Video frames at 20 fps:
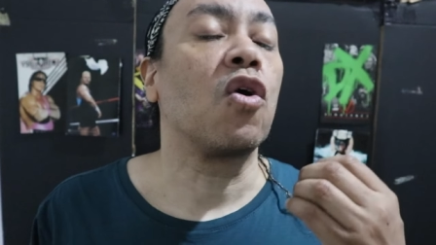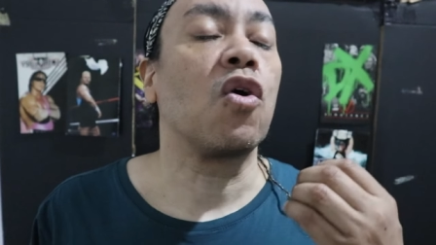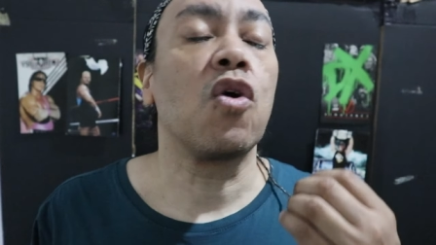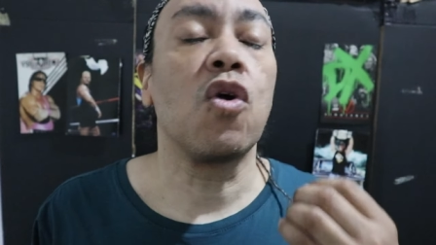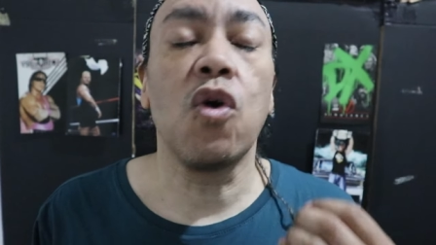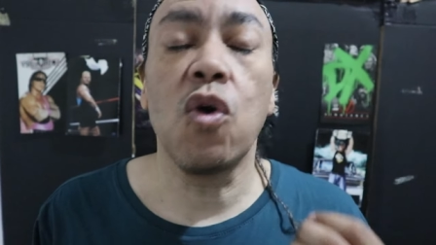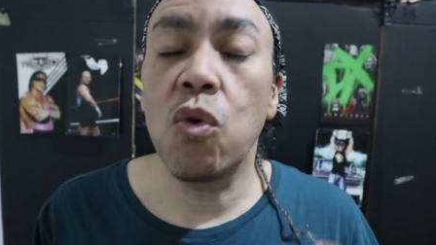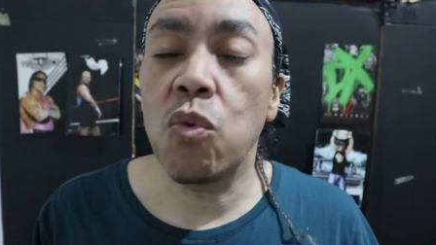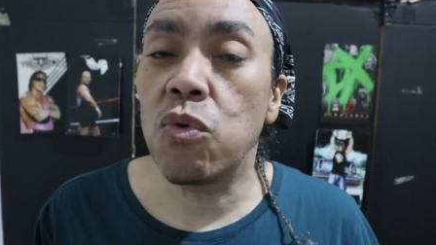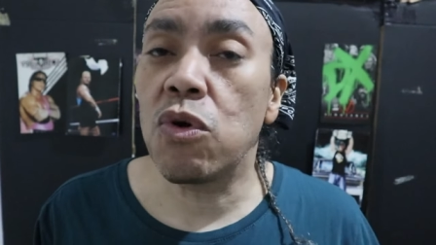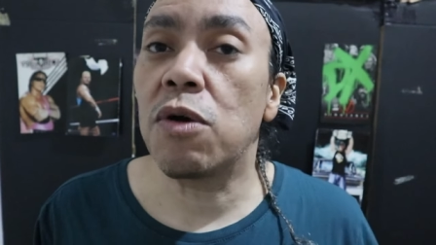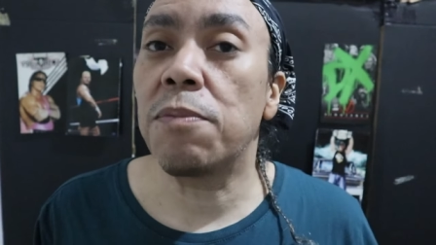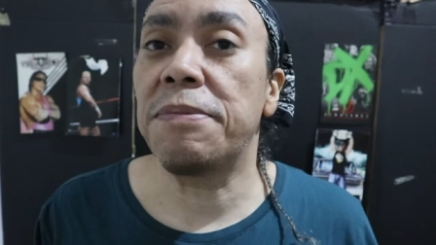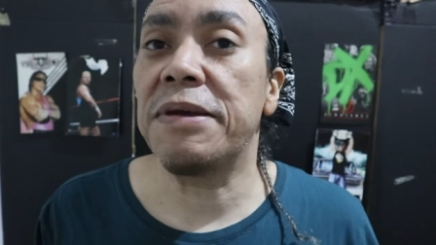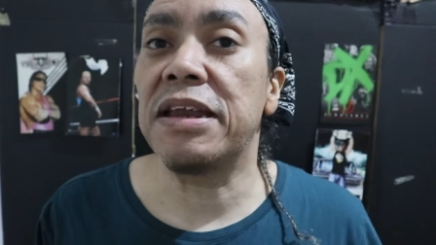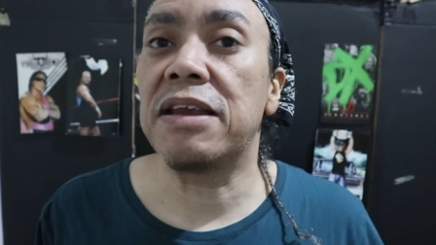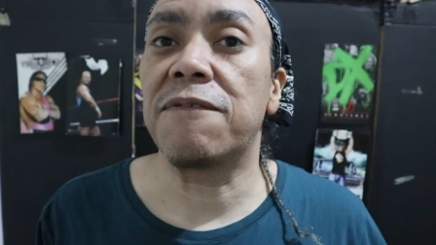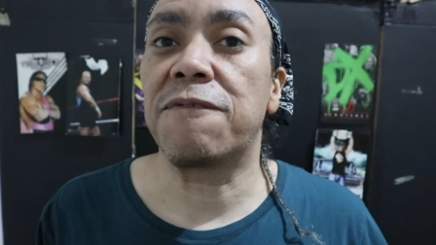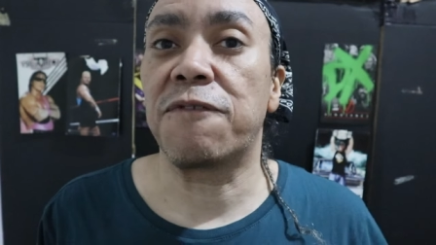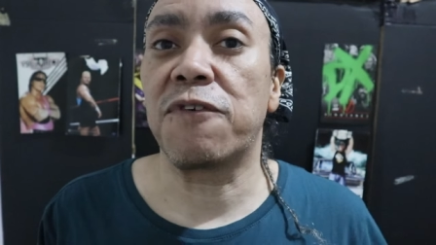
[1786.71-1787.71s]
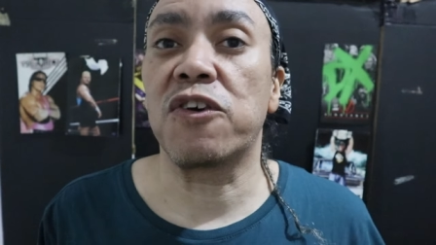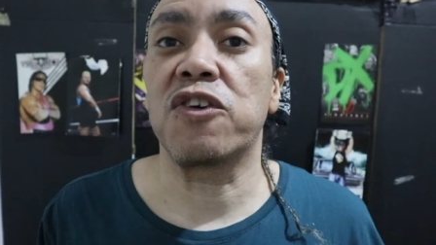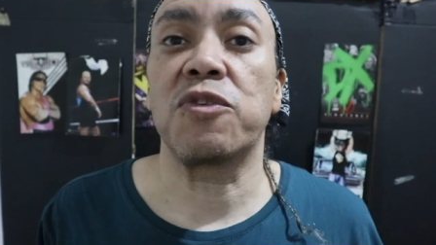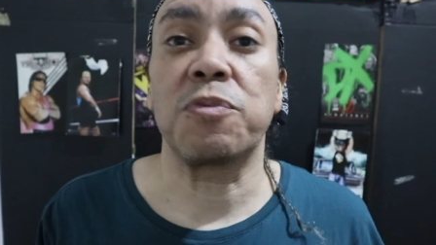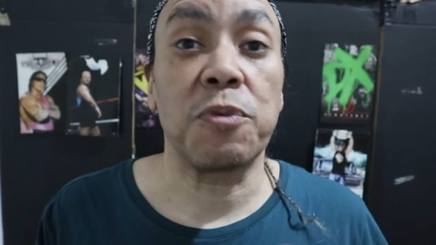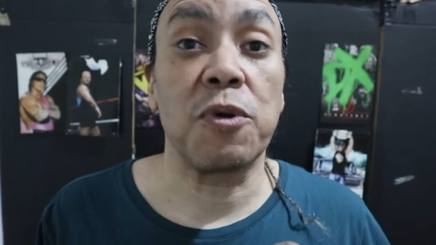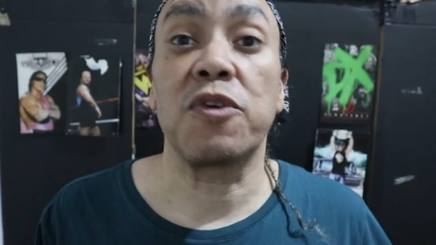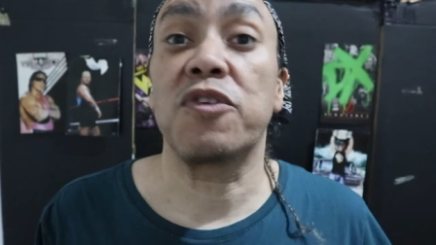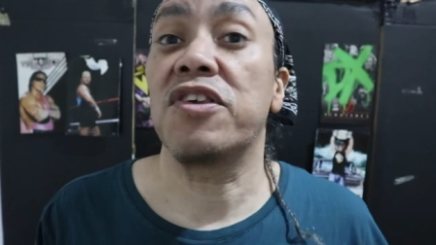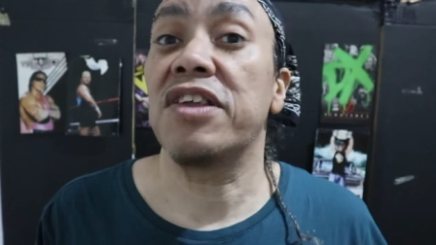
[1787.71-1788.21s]
who will be the
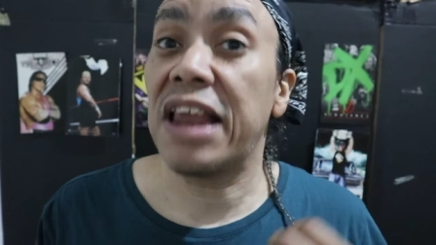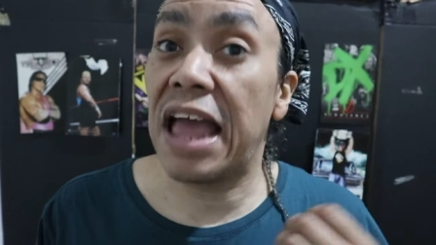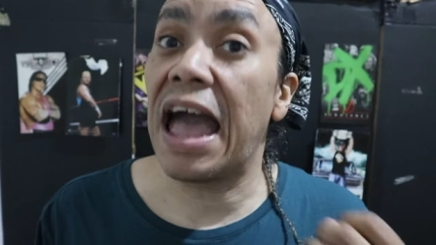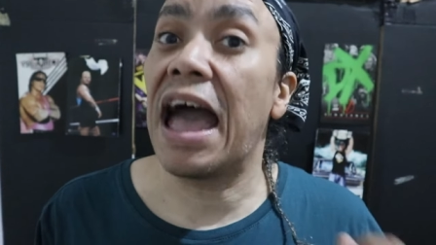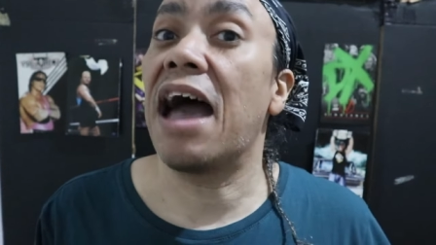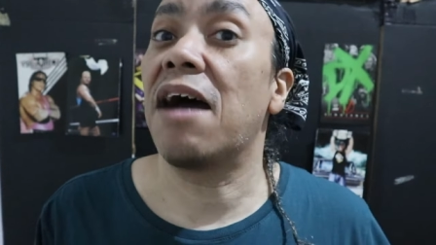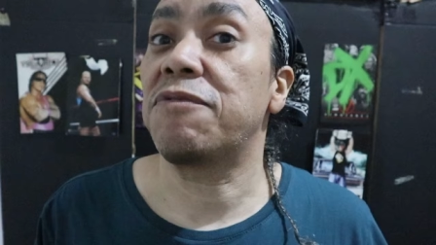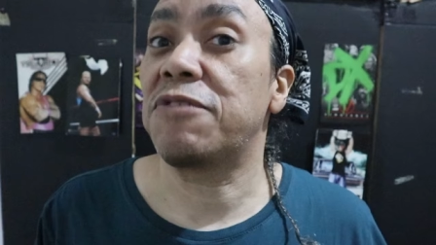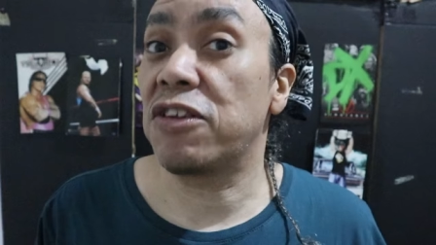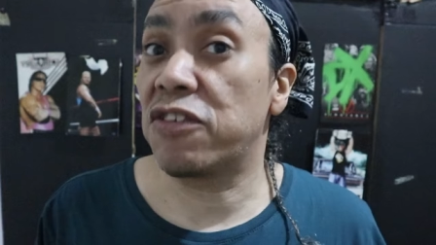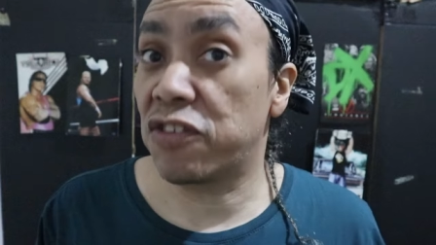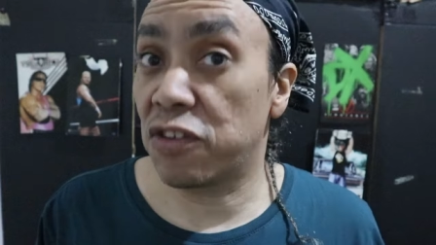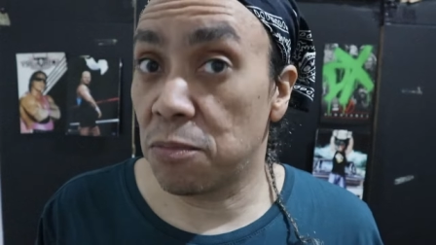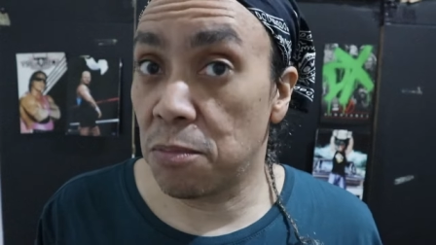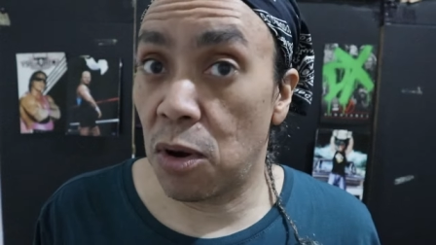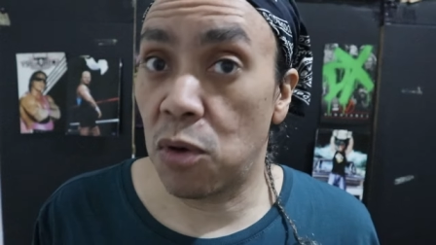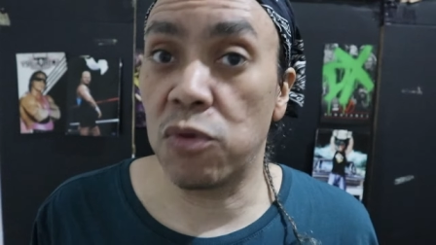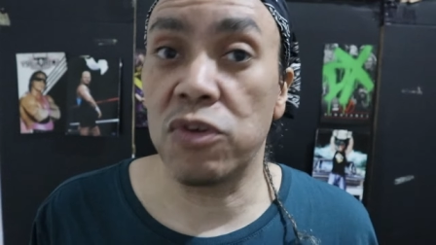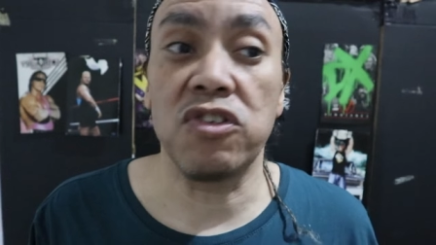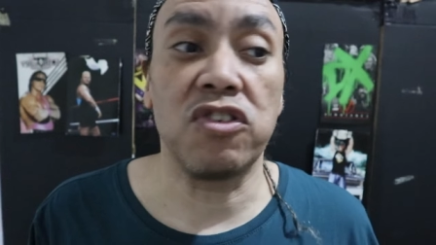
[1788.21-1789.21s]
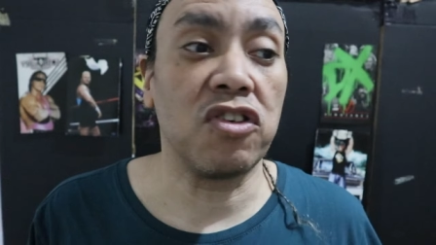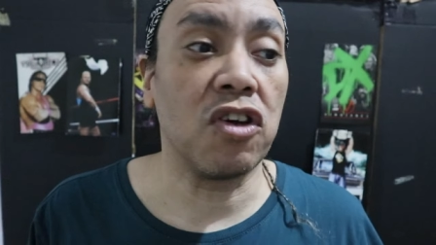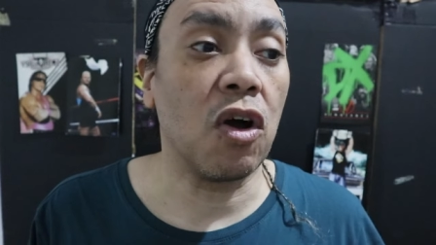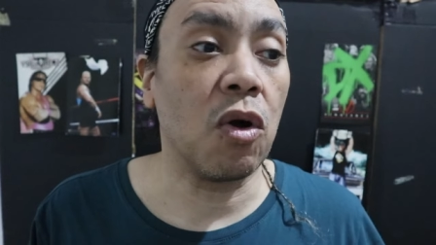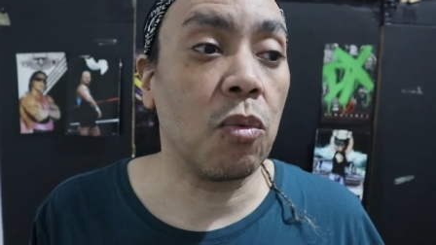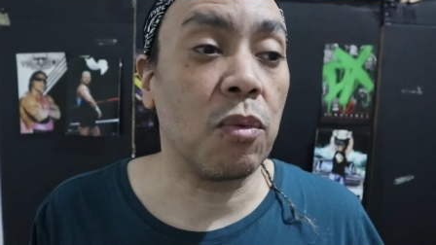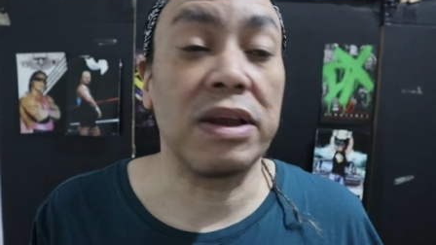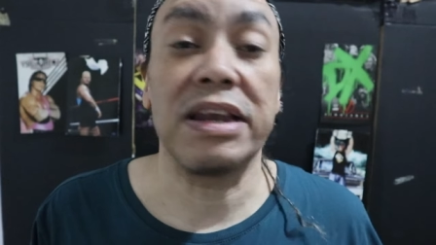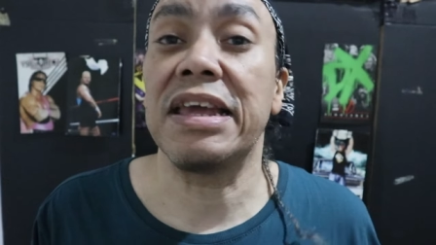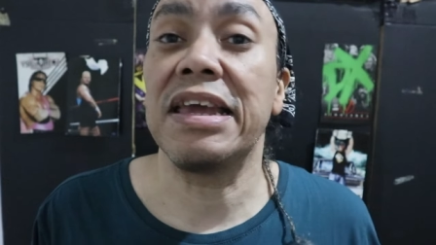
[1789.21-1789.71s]
first person after Samoa
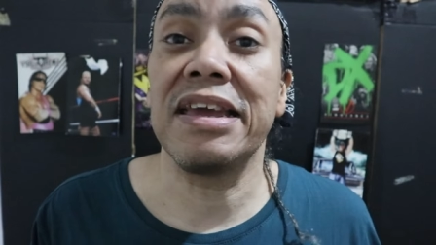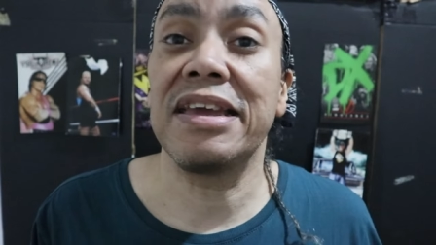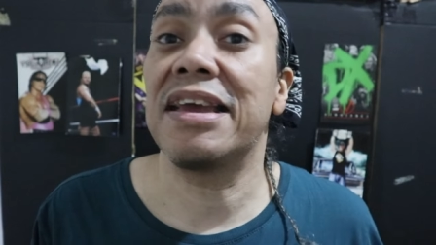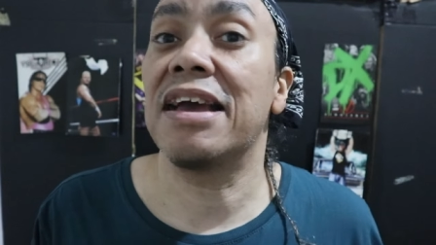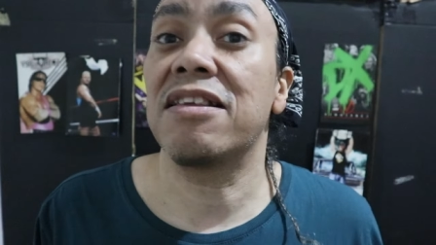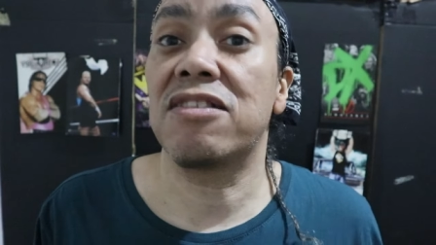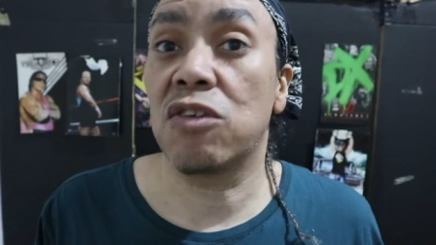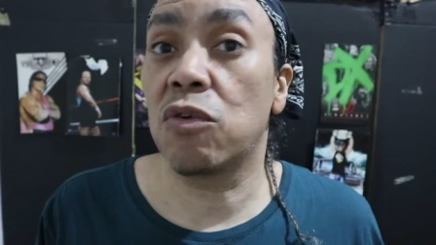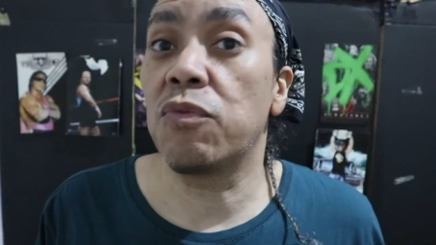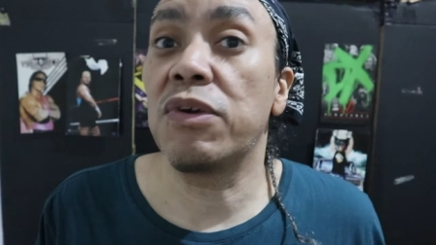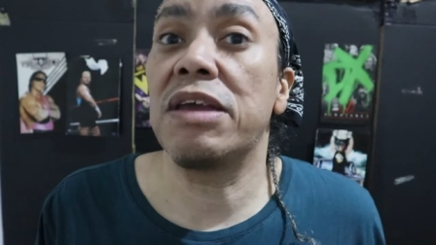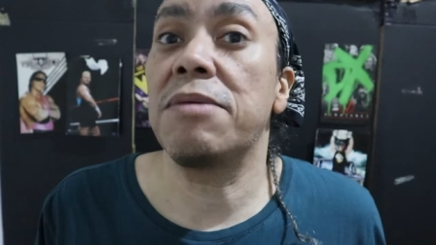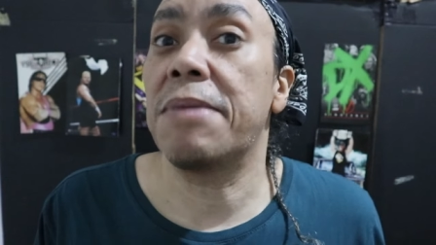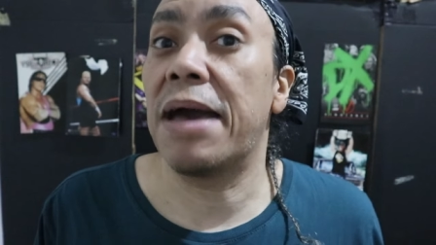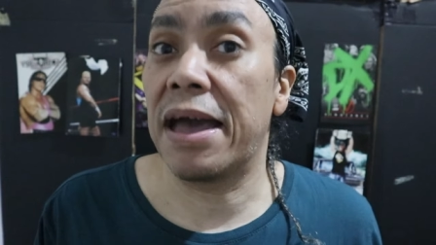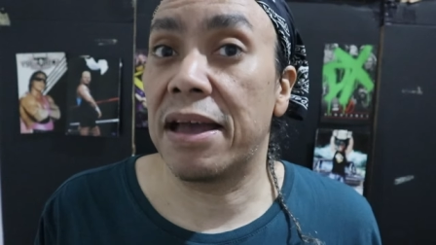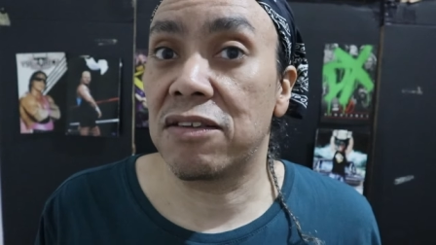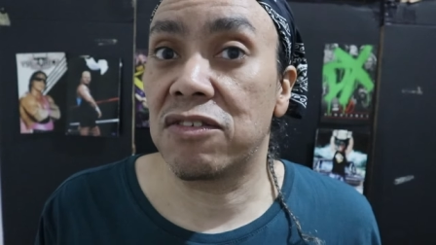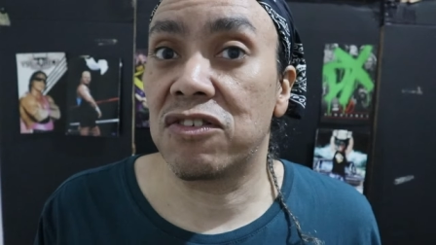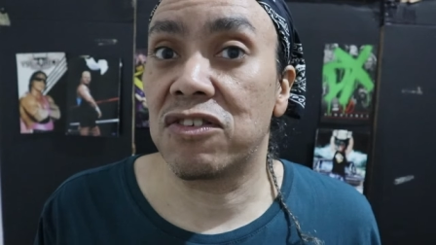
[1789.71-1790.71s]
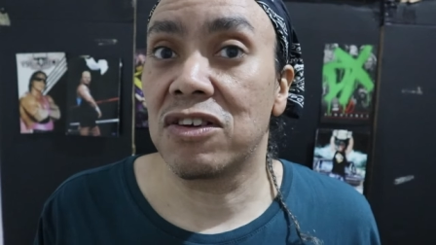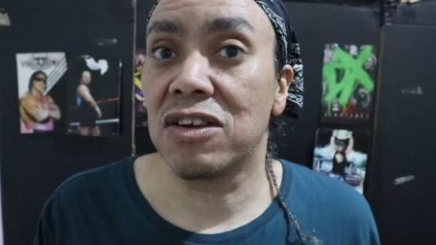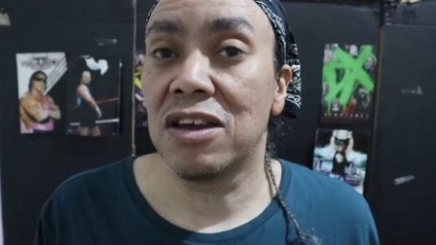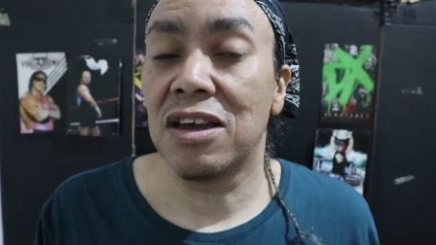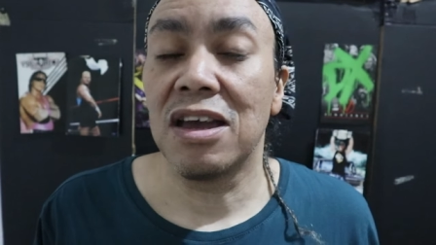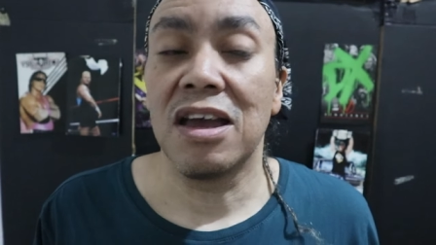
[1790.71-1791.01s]
Joe when he gets a rematch.